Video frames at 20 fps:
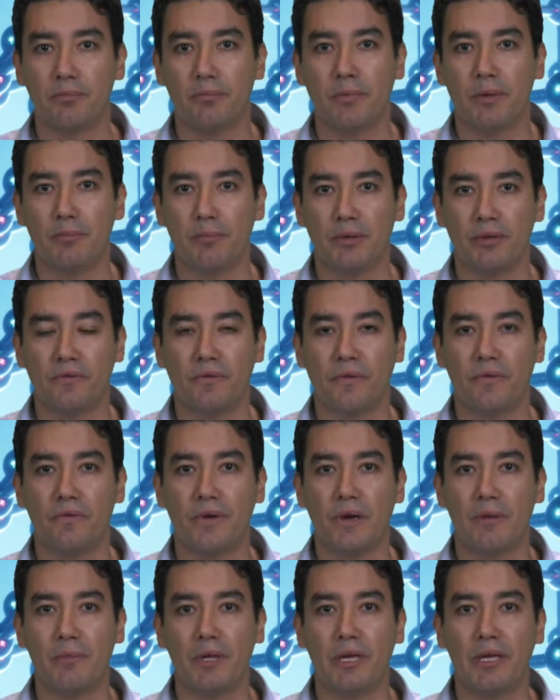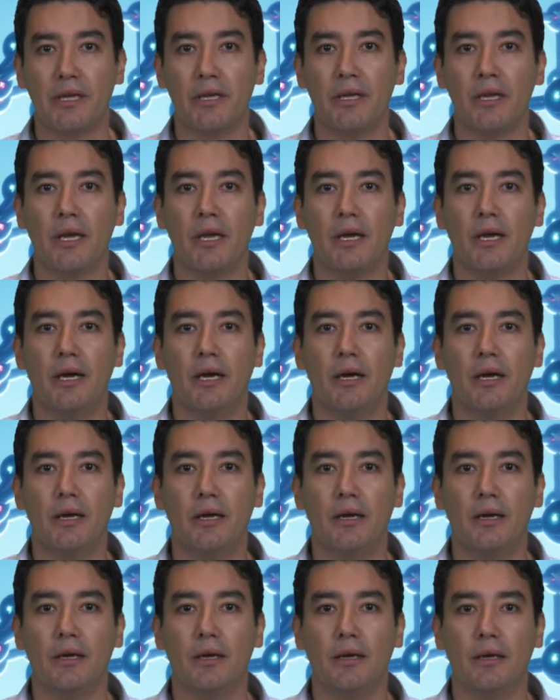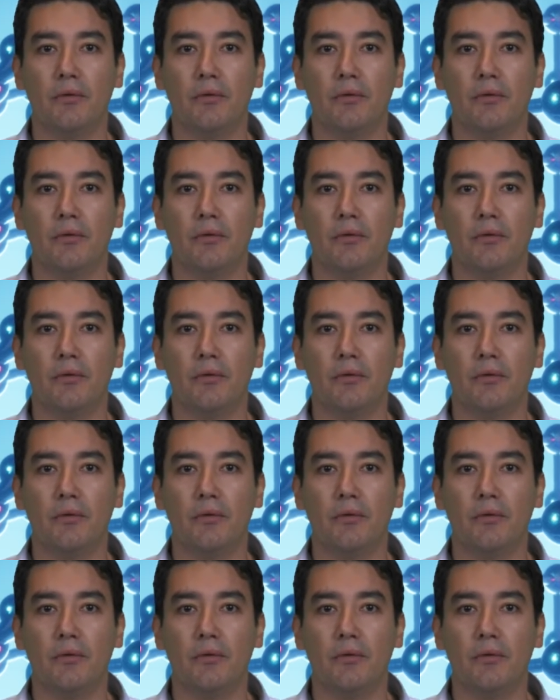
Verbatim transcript: member of the family uh, uh,